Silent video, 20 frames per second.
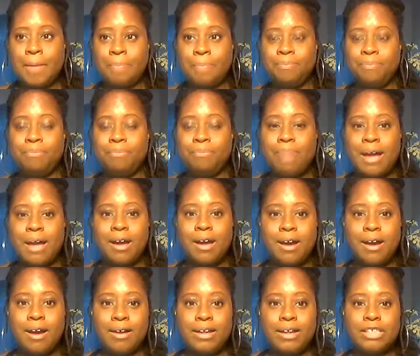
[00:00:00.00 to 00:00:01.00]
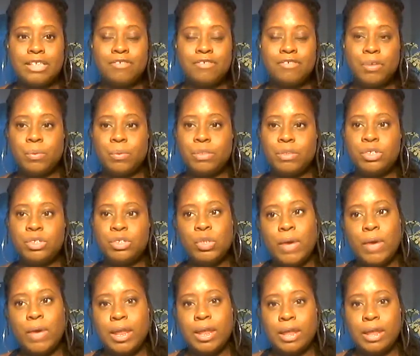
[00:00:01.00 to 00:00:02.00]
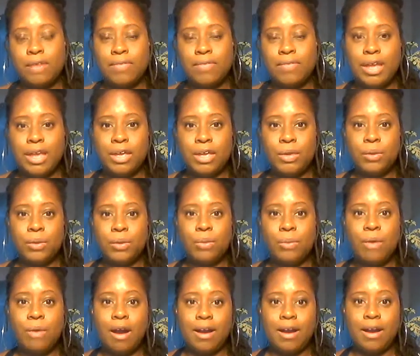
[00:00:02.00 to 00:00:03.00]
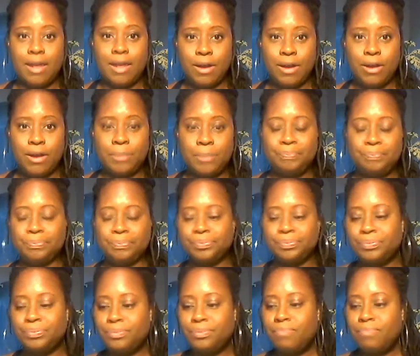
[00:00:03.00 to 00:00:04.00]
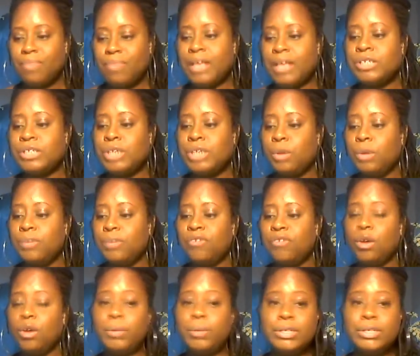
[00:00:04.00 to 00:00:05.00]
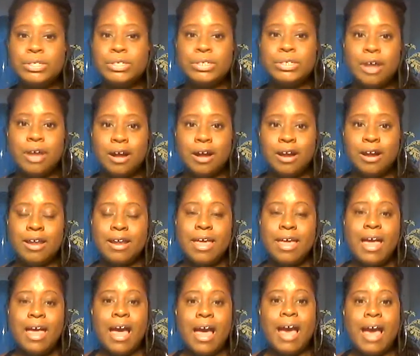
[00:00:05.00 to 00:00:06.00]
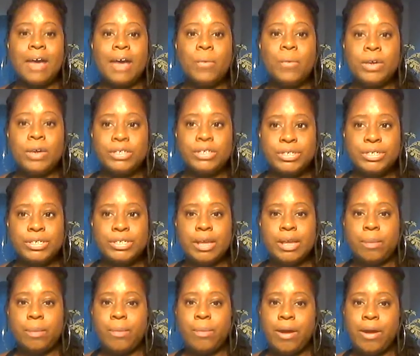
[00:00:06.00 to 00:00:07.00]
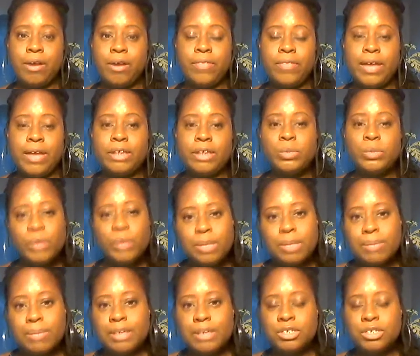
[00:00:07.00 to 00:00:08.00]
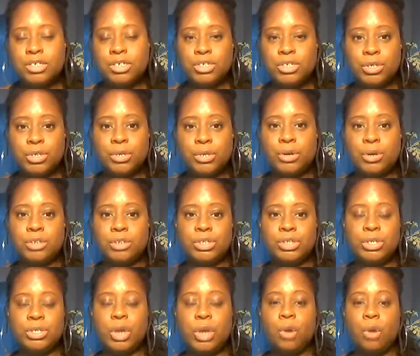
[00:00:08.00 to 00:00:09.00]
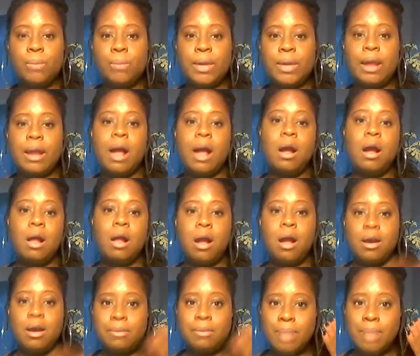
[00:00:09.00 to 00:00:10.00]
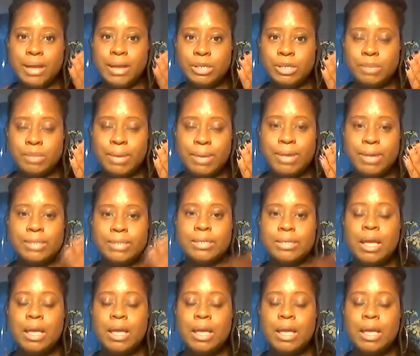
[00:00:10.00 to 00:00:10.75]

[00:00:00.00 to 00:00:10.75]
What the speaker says: my heart is filled with joy and love that you are here. So before we start, I want to say a prayer that is really meant to just open our heart and mind space,